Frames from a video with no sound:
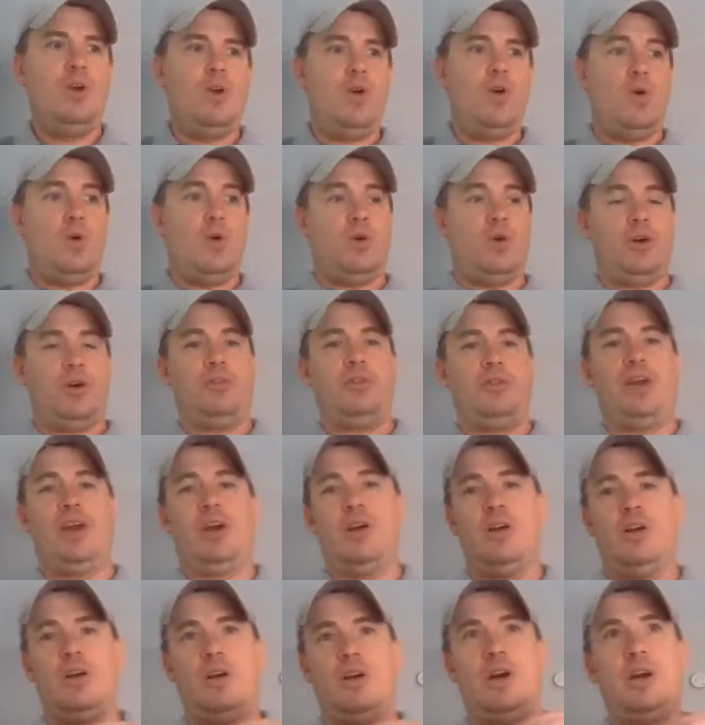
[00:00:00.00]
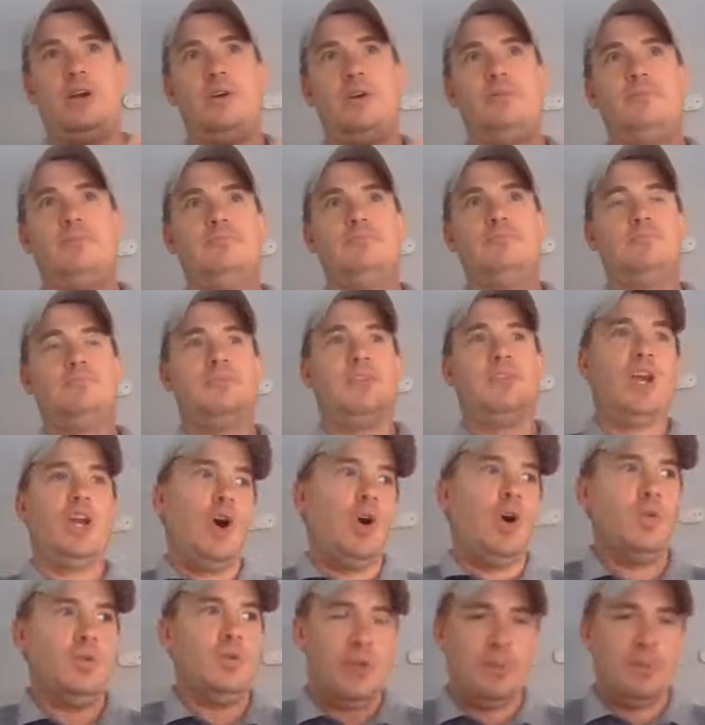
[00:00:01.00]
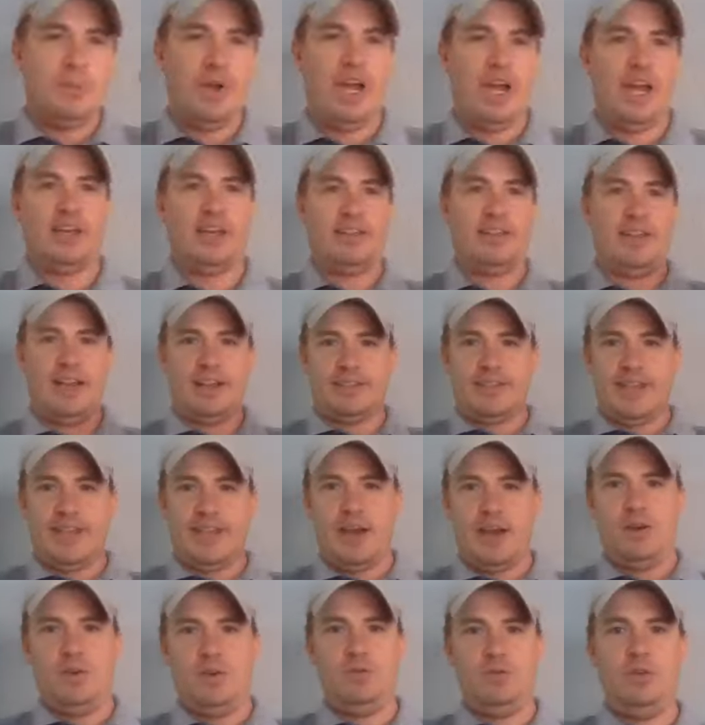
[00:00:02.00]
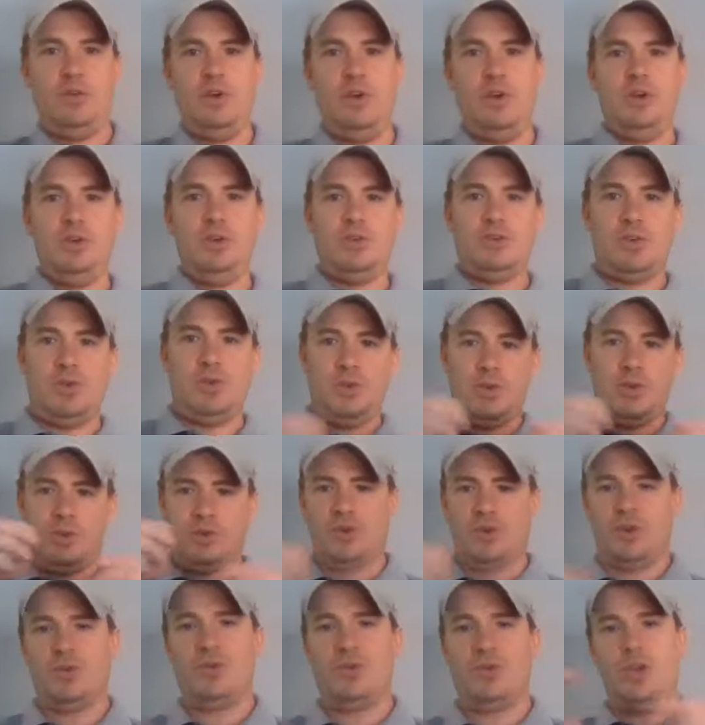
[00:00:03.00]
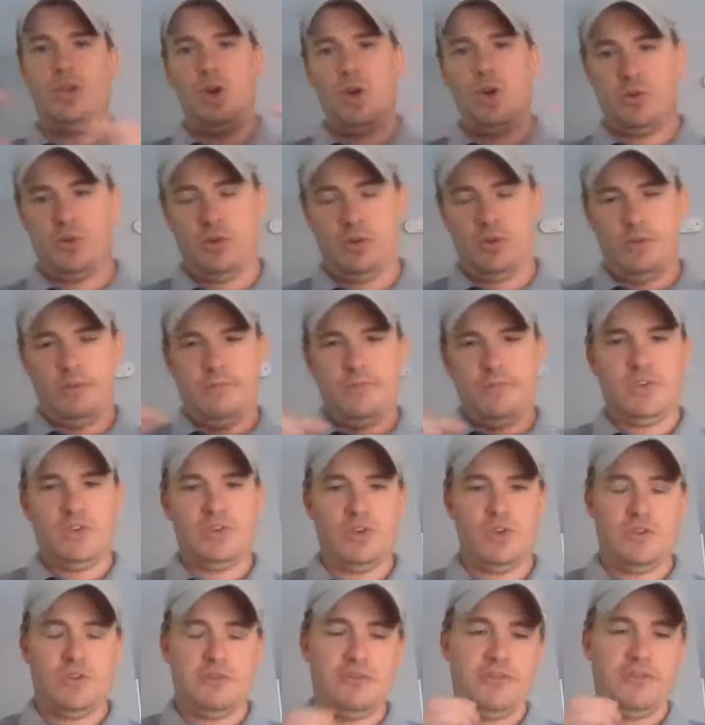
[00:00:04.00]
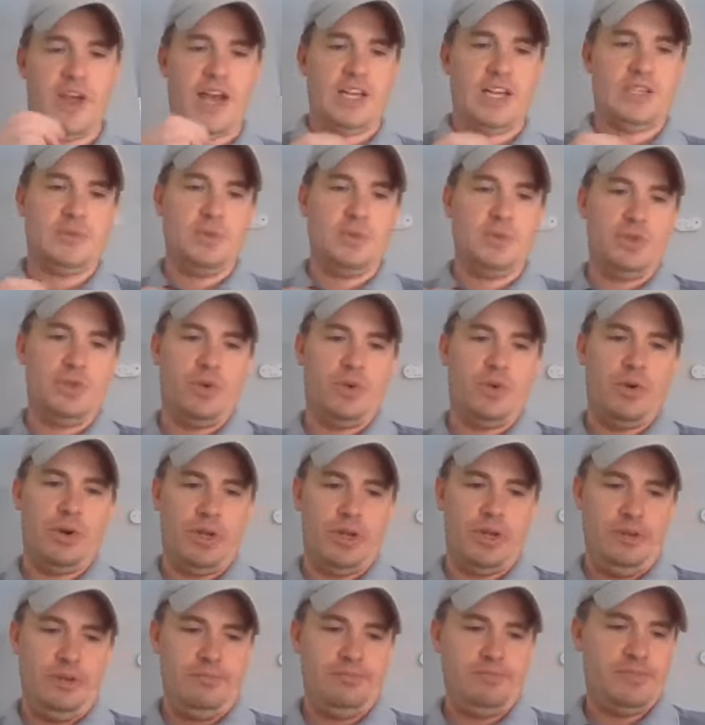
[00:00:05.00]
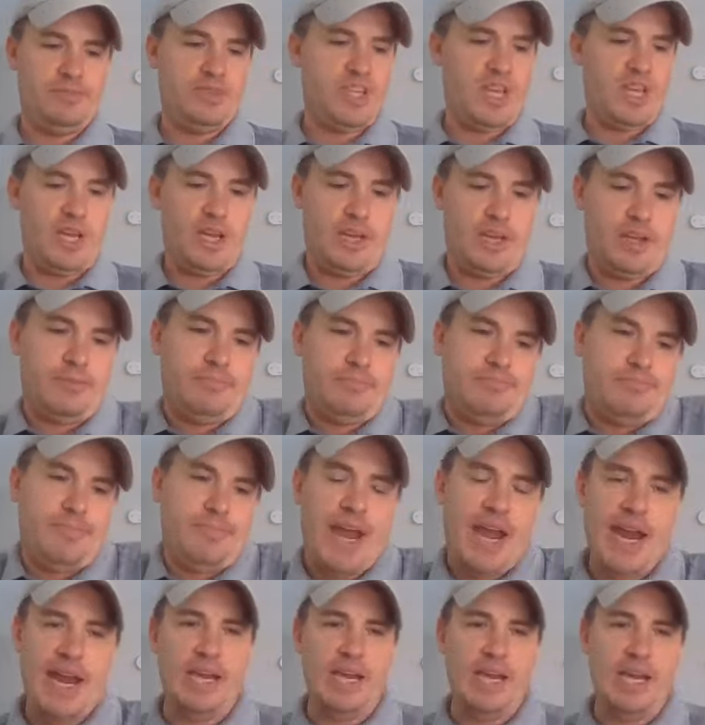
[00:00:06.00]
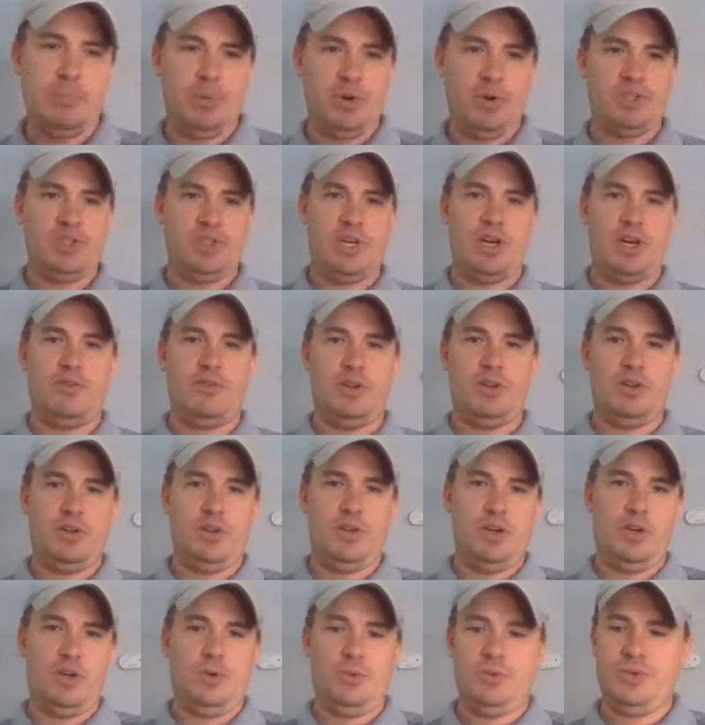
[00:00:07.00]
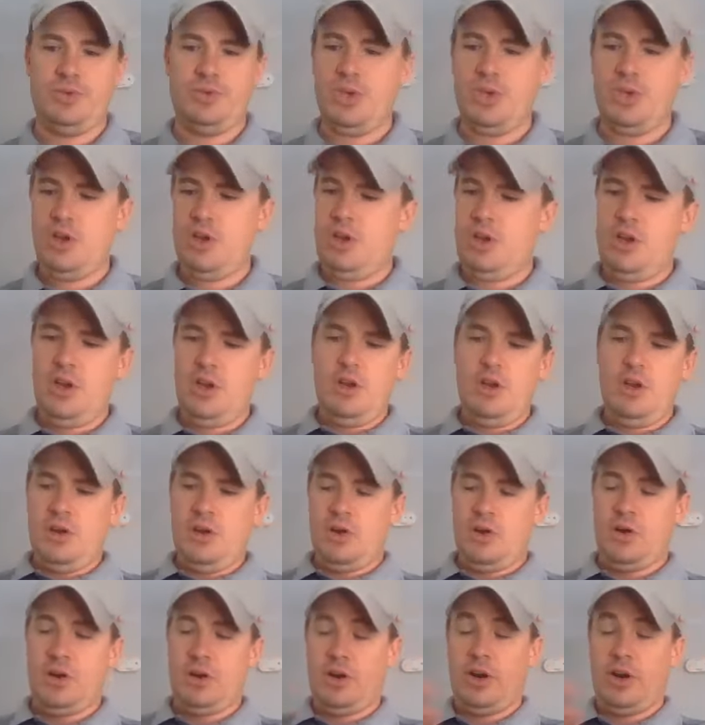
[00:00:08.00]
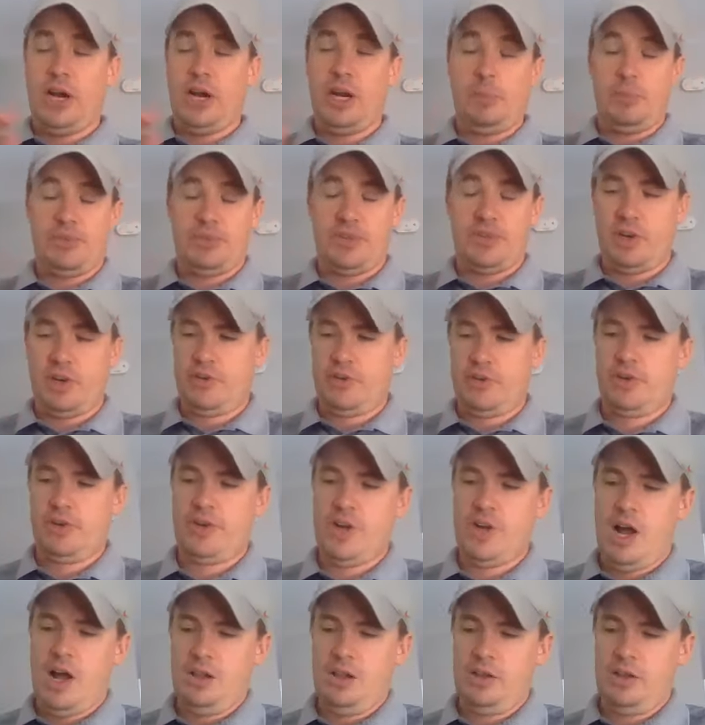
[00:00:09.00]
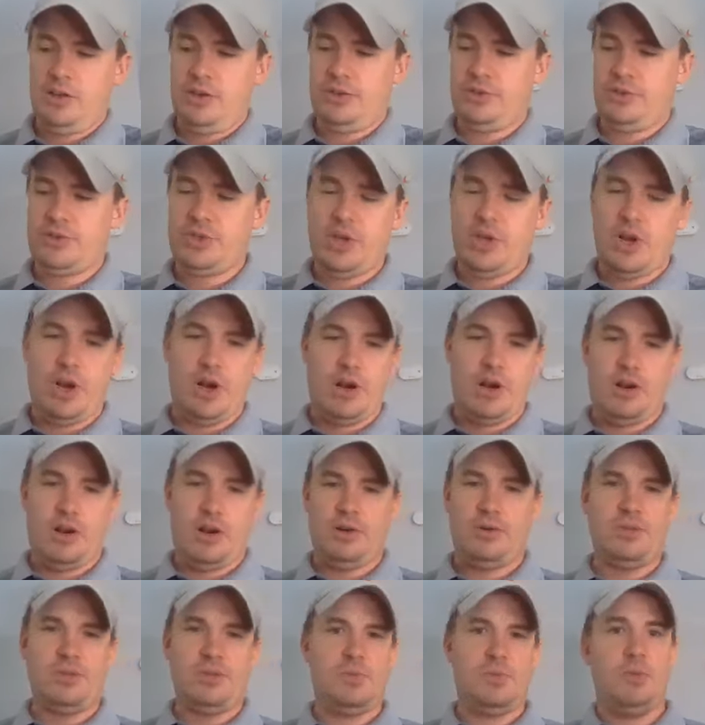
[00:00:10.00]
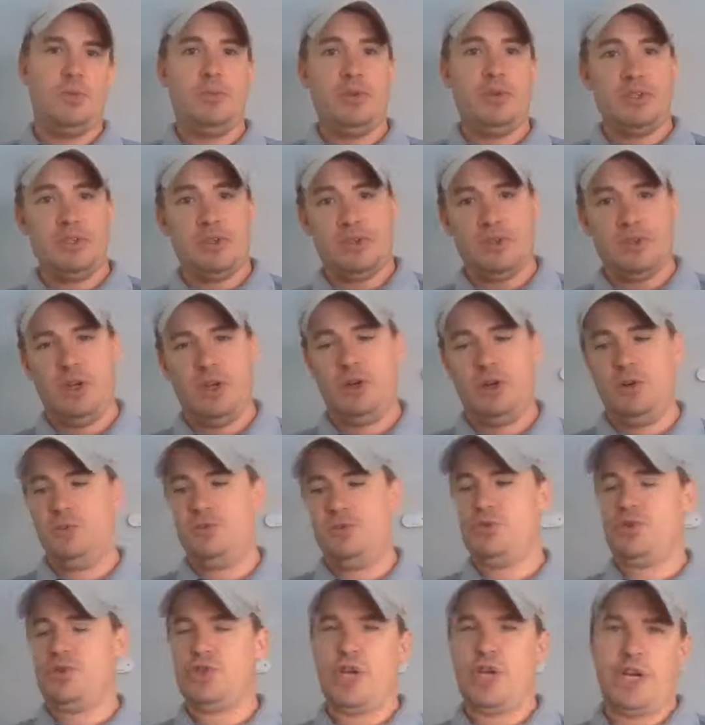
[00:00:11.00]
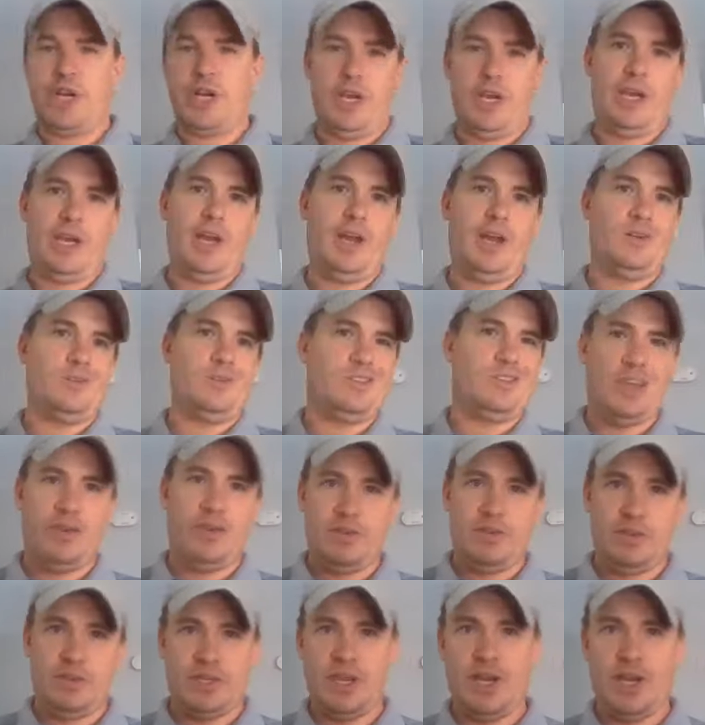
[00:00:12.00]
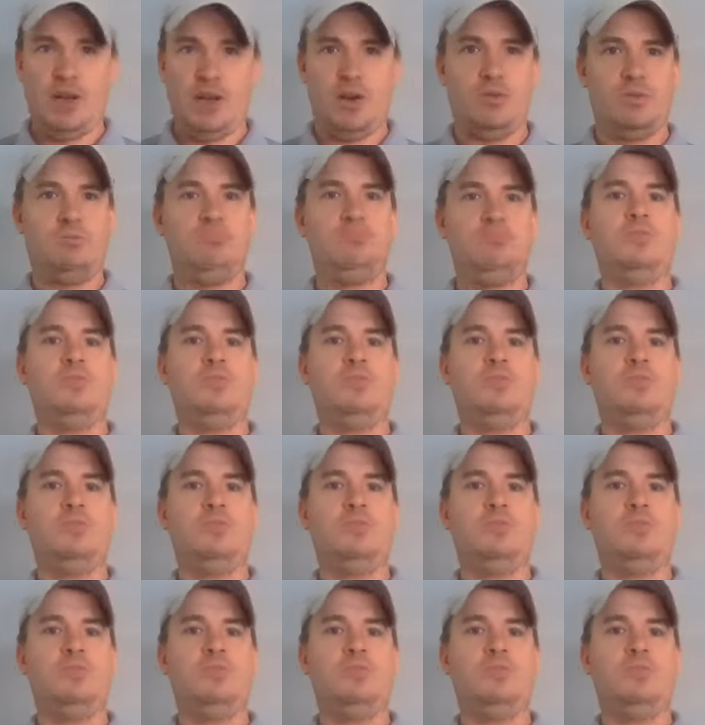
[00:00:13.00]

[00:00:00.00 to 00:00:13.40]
or they are the only bank in that town. So those are local. So the vast majority, say 80% of their loans or 80% of their dollars are small business loans, checking accounts, savings account,